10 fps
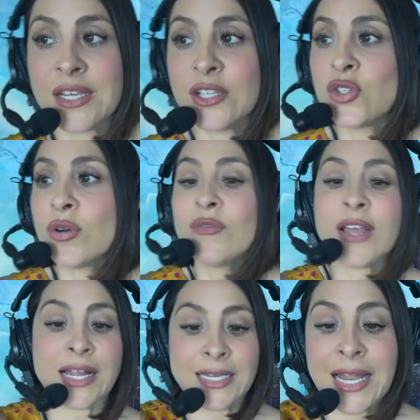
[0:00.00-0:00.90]
And it's sort of
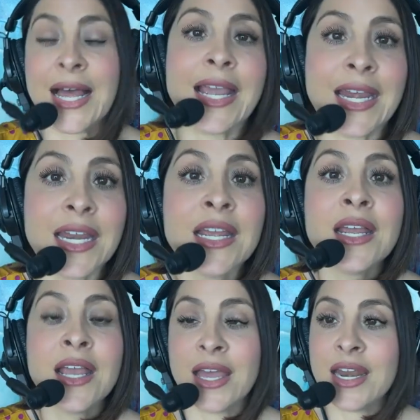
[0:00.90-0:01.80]
like a line,
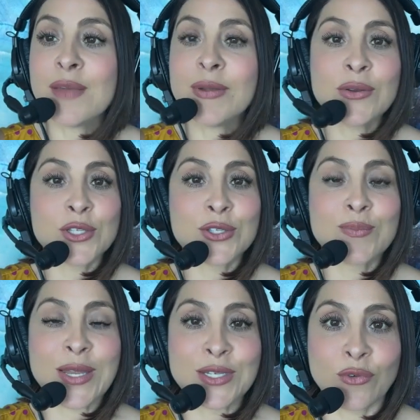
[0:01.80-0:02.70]
and anybody who's
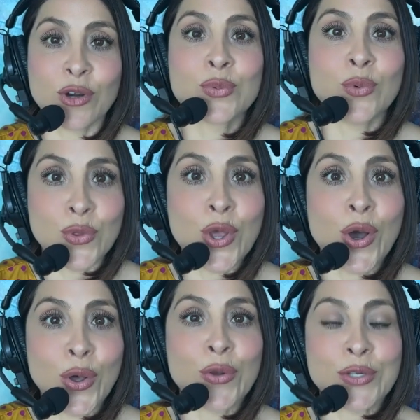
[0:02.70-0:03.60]
been divorced will
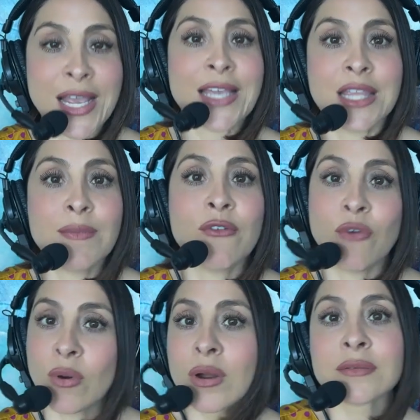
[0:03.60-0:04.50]
know there's like the
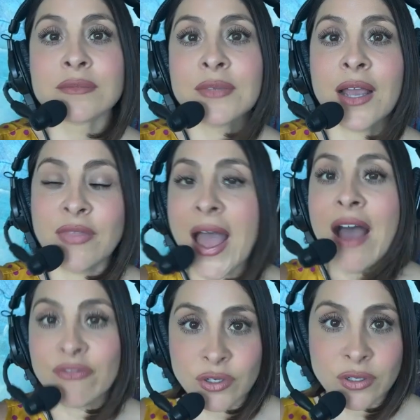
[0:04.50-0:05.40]
before and the
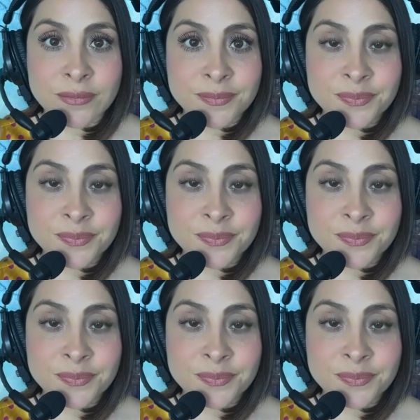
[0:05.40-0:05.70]
after.